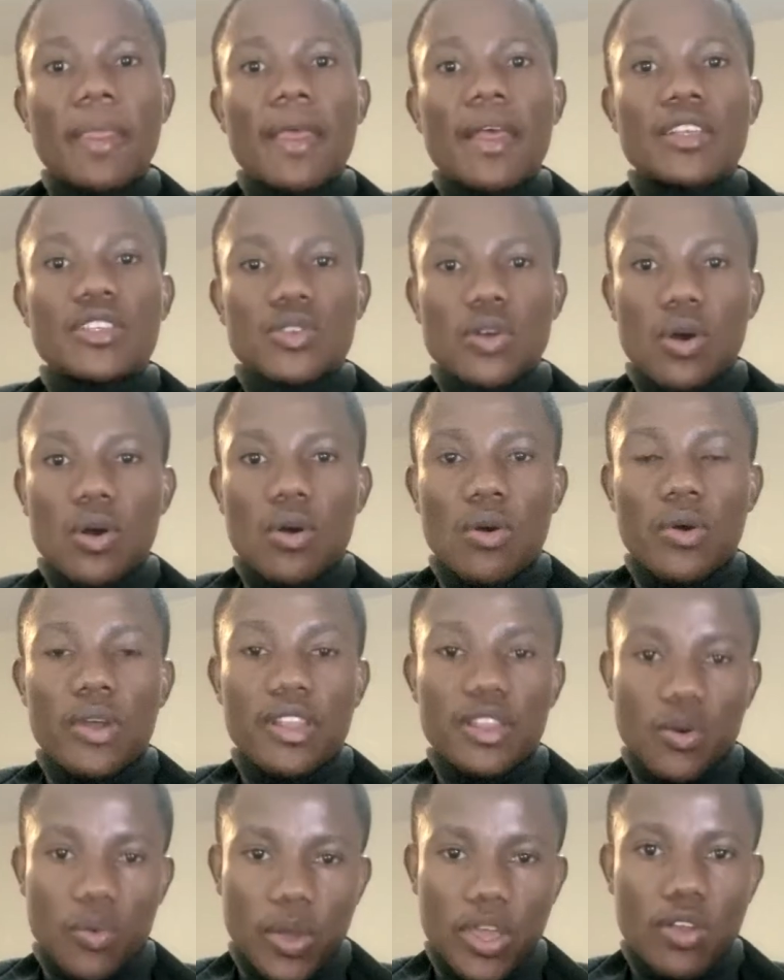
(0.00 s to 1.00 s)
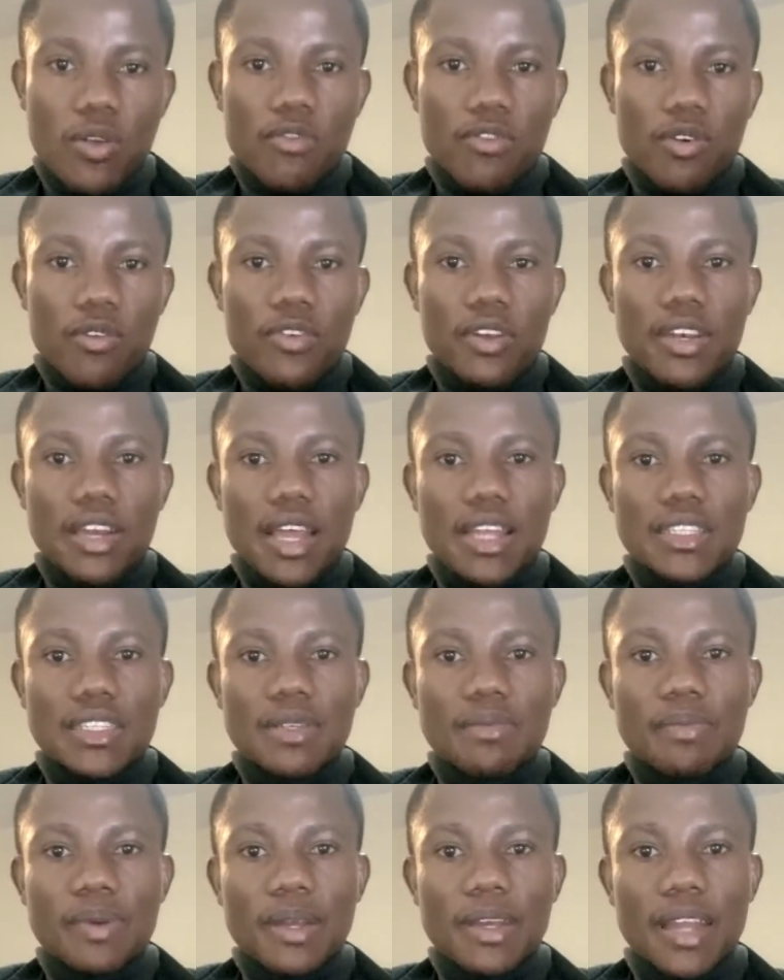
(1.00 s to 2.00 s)
So in the wake of
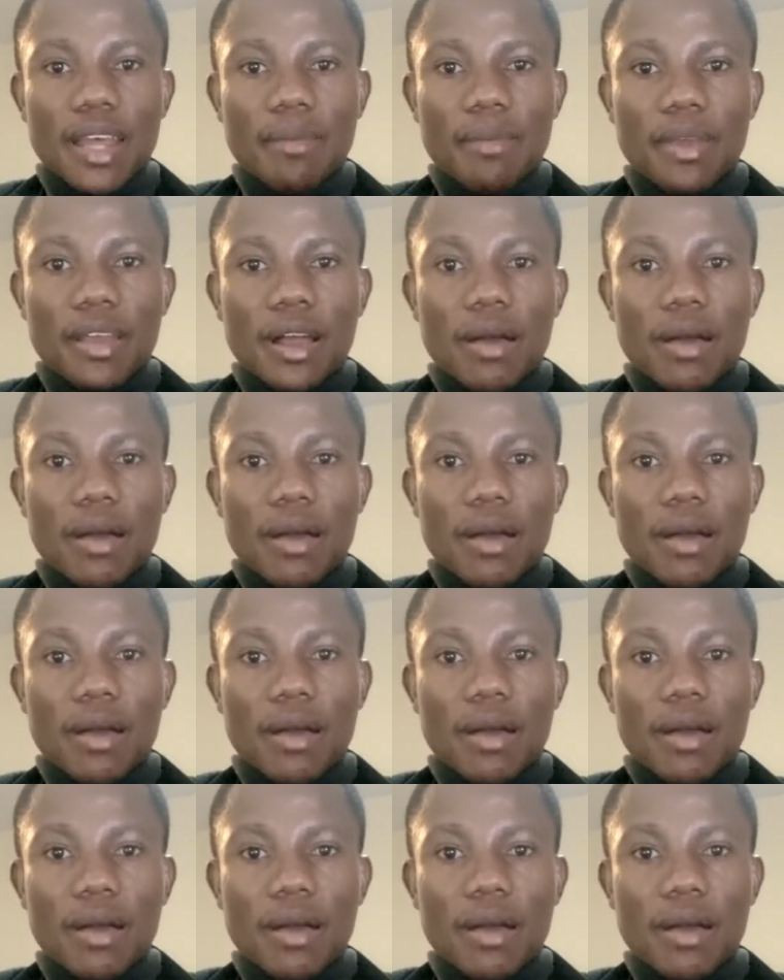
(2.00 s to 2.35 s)
COVID-19 pandemic,